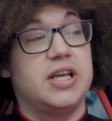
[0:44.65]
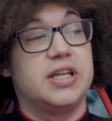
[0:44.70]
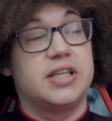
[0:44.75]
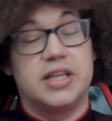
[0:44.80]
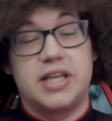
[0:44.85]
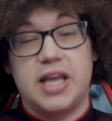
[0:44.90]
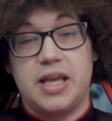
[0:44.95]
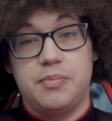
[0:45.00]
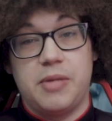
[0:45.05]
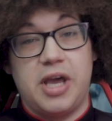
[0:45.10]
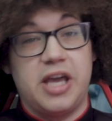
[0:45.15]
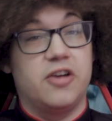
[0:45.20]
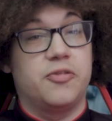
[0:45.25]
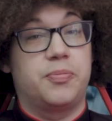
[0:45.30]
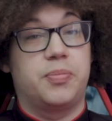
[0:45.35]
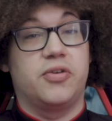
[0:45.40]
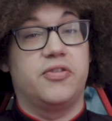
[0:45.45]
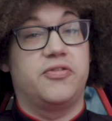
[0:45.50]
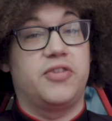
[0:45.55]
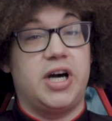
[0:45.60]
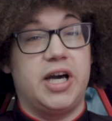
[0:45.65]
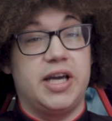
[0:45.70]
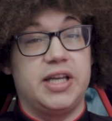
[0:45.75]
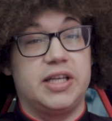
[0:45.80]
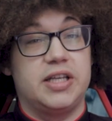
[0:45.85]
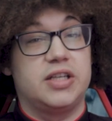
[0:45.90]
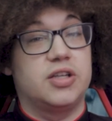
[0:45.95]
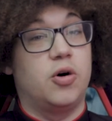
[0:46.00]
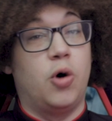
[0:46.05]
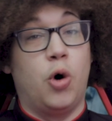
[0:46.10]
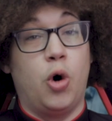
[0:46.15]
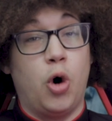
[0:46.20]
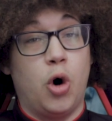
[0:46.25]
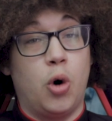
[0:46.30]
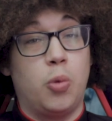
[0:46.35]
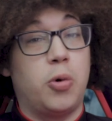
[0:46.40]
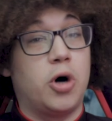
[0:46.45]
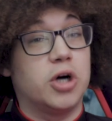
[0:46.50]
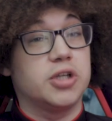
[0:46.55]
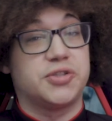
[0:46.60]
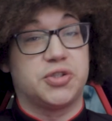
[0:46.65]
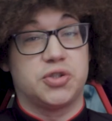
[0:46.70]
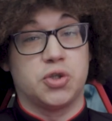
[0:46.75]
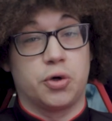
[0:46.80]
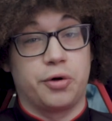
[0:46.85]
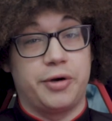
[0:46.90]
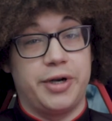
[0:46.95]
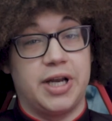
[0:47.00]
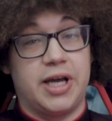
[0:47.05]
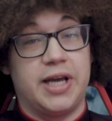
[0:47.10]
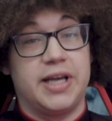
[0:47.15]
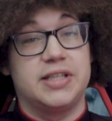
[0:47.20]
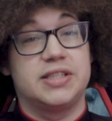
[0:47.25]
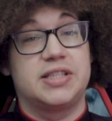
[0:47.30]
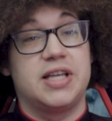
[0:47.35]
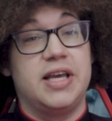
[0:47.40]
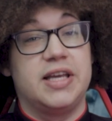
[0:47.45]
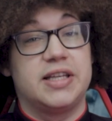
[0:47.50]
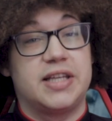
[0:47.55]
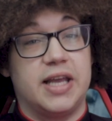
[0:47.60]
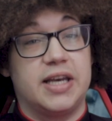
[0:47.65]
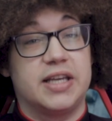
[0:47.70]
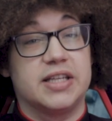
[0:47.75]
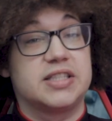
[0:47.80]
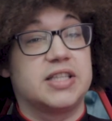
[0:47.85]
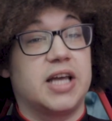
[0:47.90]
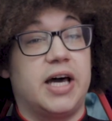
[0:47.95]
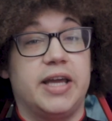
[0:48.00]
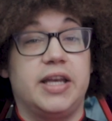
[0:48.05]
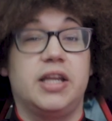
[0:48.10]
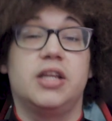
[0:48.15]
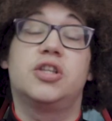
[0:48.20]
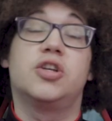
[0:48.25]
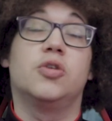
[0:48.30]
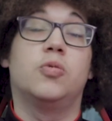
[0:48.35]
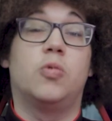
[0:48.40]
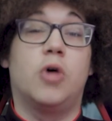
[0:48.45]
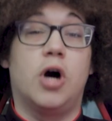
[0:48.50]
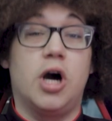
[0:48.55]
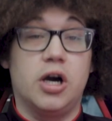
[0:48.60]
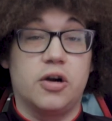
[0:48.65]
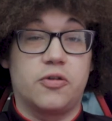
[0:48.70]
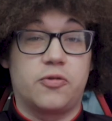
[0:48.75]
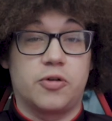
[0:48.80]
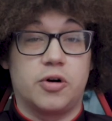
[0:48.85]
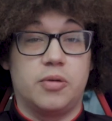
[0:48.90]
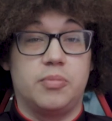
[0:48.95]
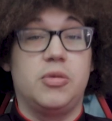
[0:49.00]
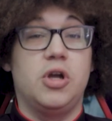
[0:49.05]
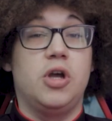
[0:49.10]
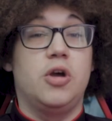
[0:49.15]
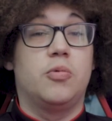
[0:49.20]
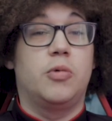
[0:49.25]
that they may have provided or what storylines they decided to work from.